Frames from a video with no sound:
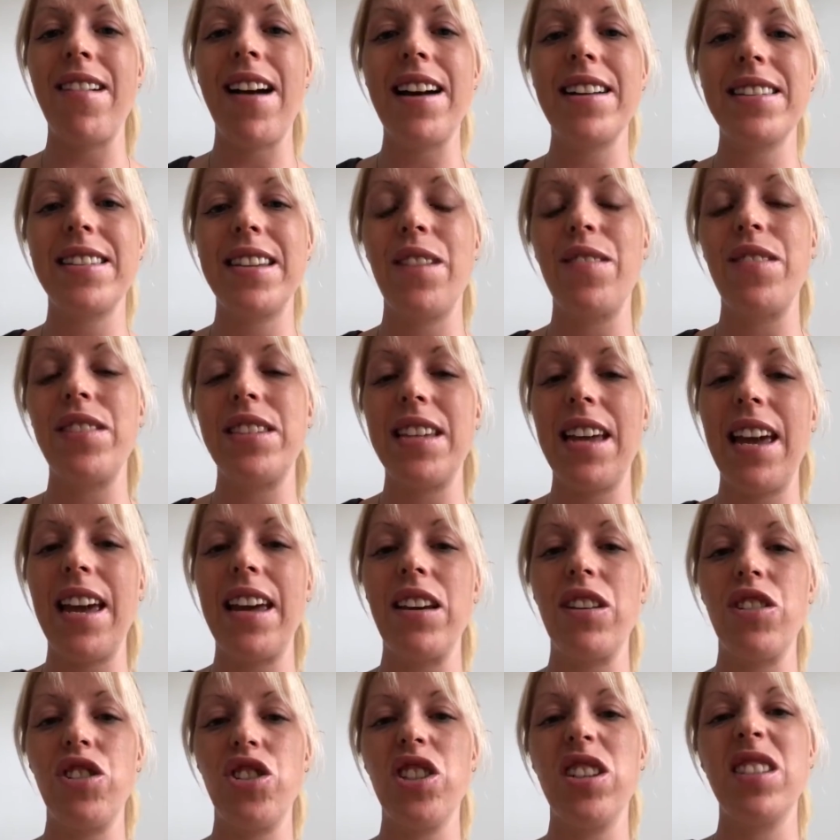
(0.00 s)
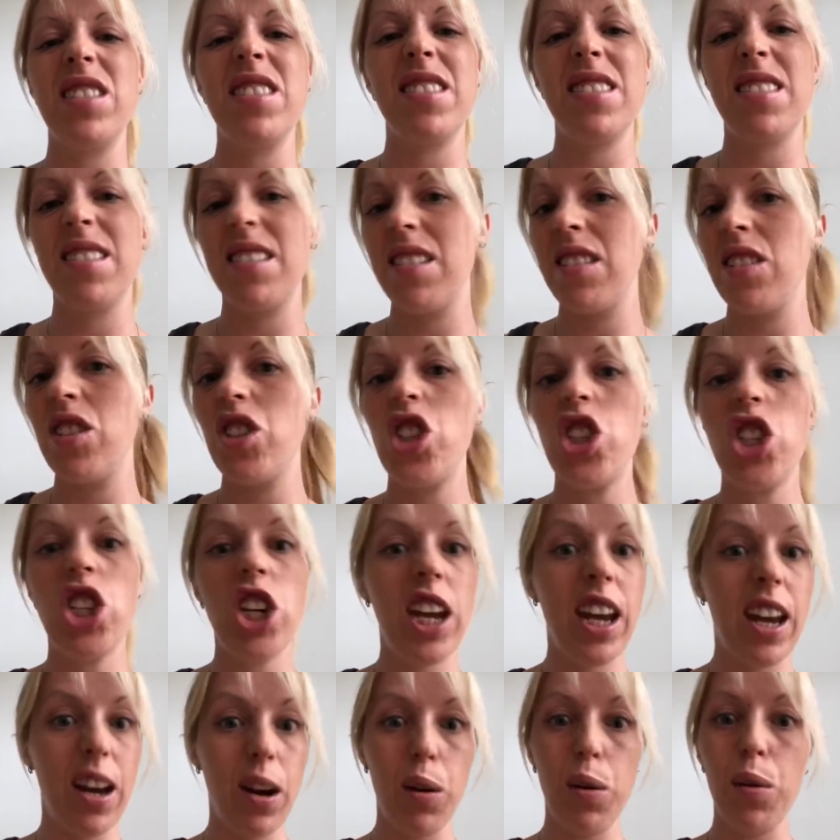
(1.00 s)
activity and just
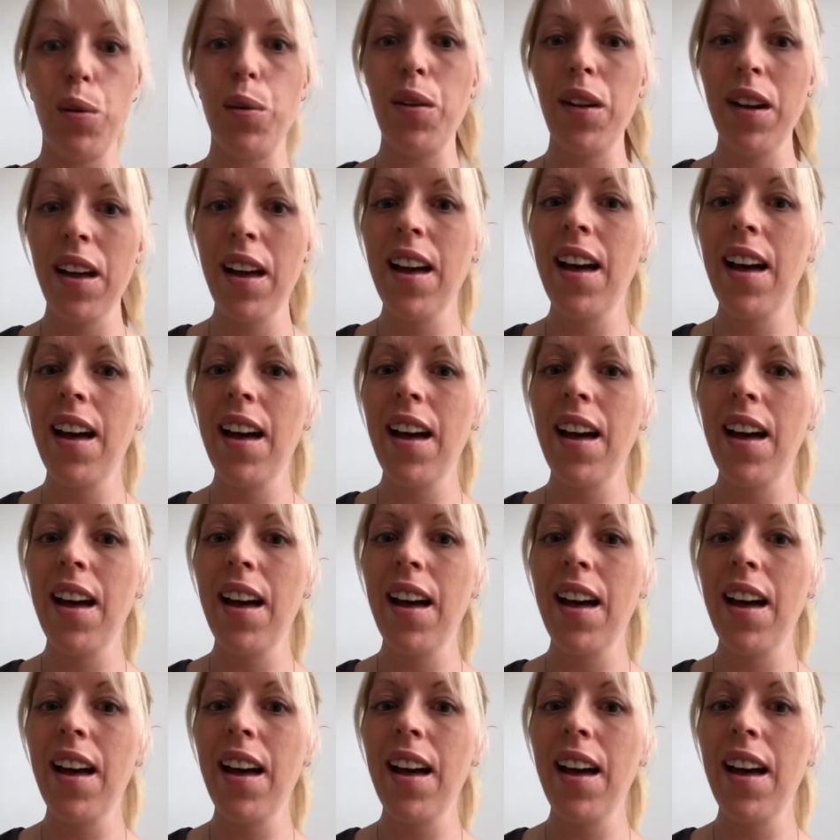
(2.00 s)
chill.